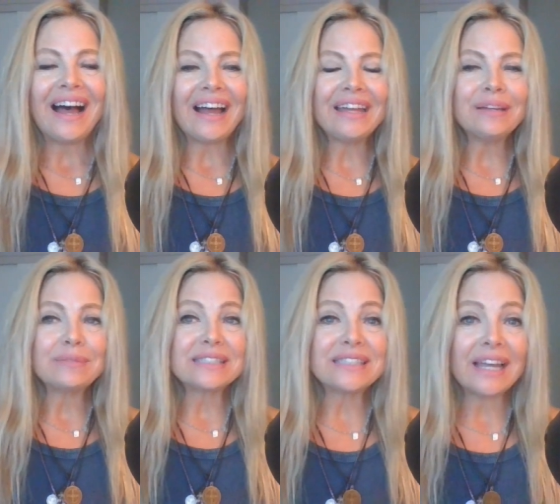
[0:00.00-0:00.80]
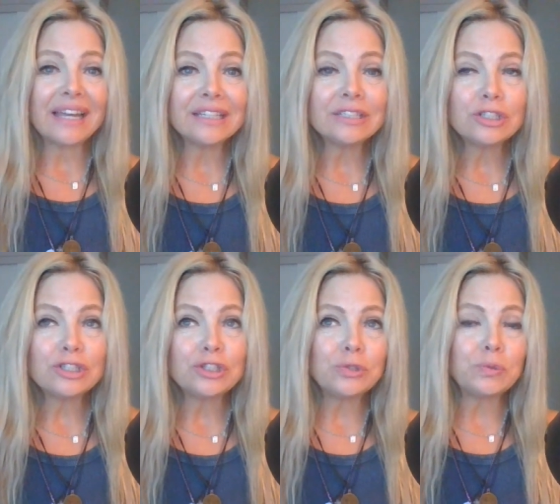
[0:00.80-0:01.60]
I am excited
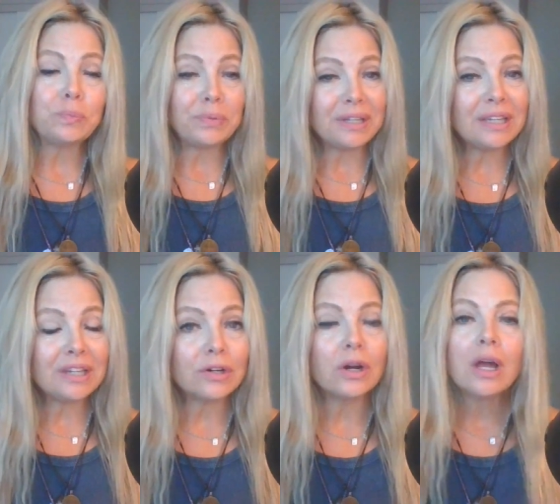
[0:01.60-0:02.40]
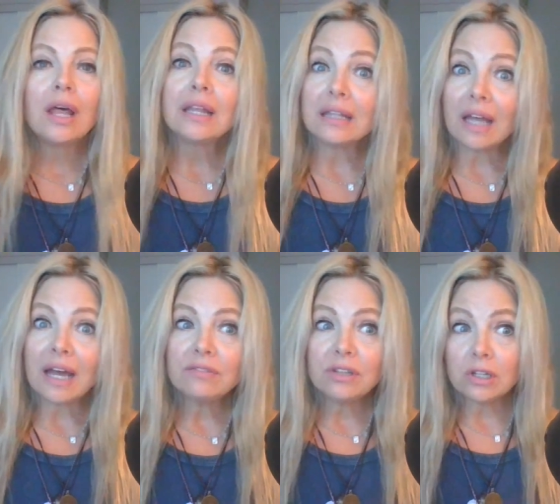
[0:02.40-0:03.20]
to be here
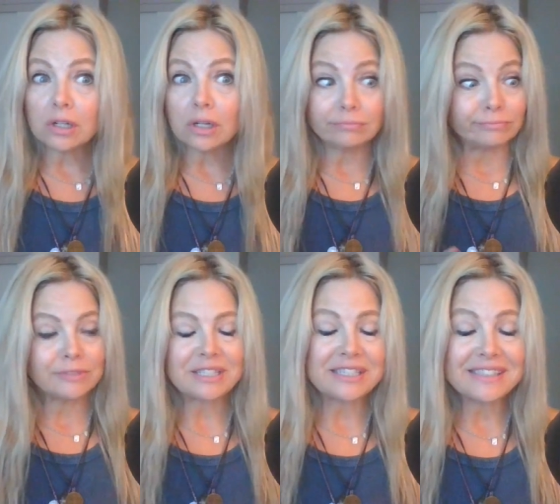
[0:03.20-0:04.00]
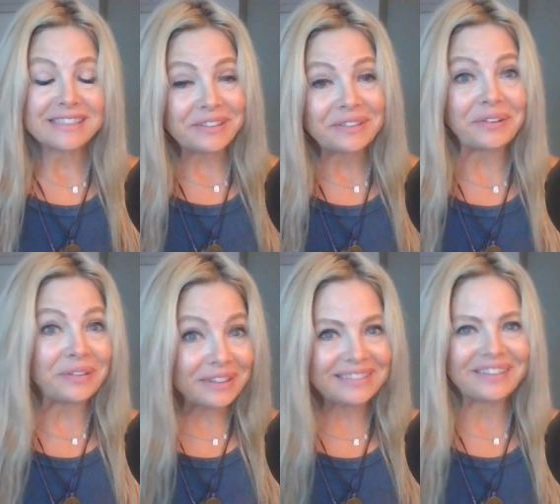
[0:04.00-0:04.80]
live here, just, you know,
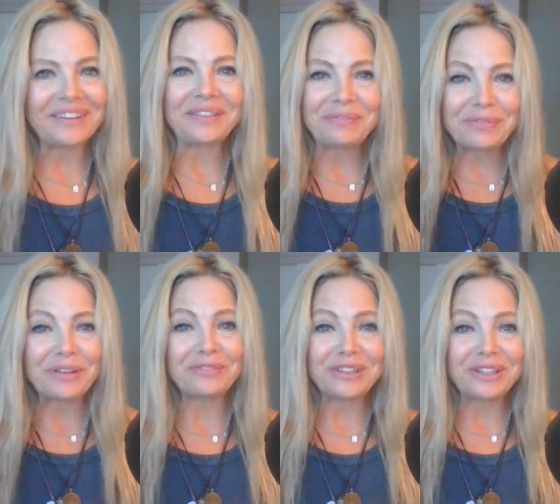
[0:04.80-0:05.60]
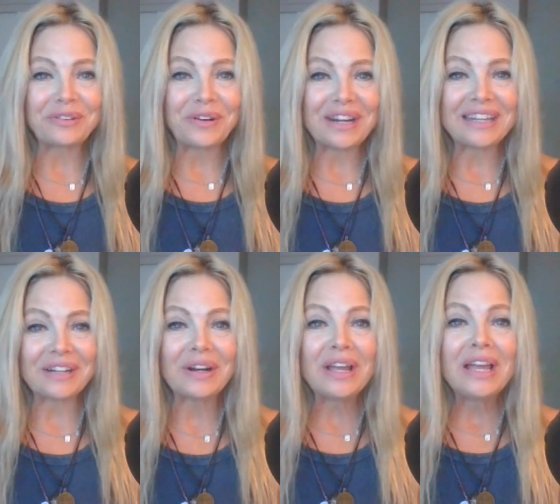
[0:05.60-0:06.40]
going out there on the video right here.